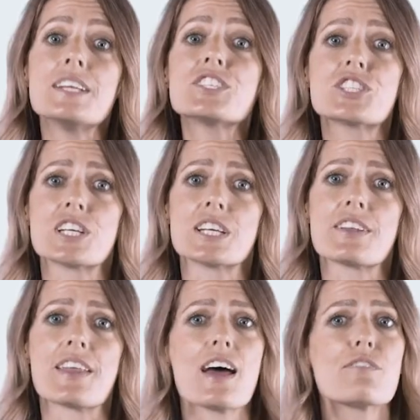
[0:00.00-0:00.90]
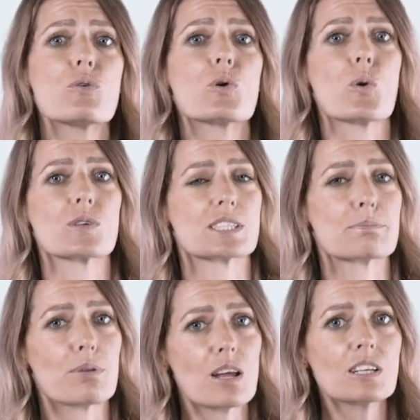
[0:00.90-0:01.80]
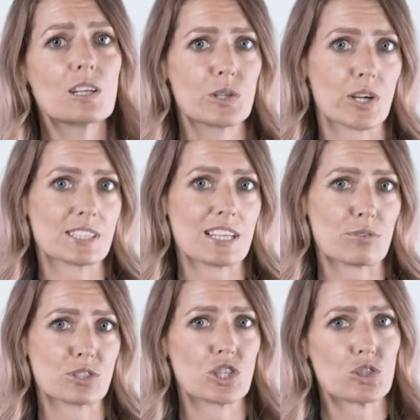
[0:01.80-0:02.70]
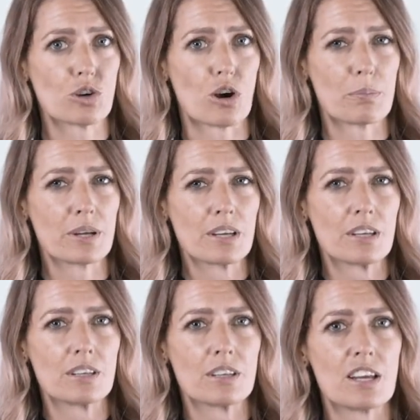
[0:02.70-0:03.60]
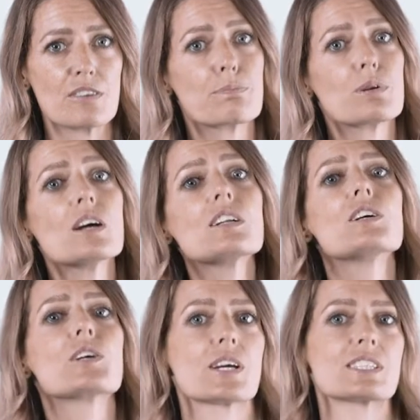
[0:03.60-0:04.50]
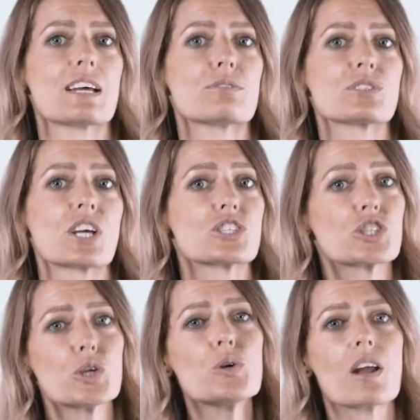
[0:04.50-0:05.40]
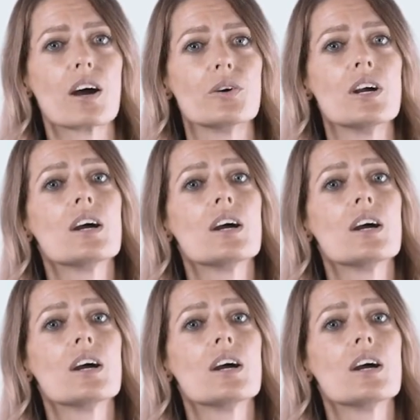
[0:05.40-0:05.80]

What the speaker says: Insulin therefore causes blood glucose levels to drop. If blood glucose levels are too low,